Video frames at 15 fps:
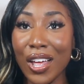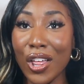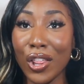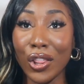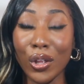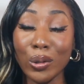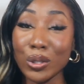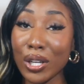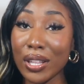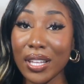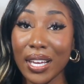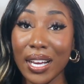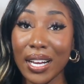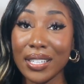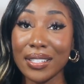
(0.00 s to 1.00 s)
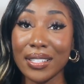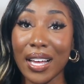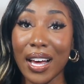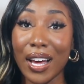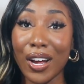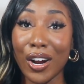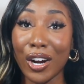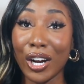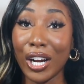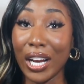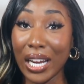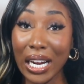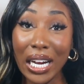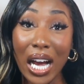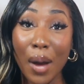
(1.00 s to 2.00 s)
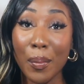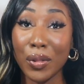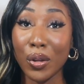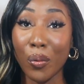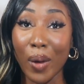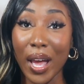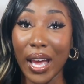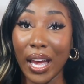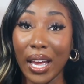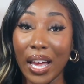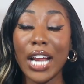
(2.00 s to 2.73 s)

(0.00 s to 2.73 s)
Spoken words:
those are things that are gonna come in the way.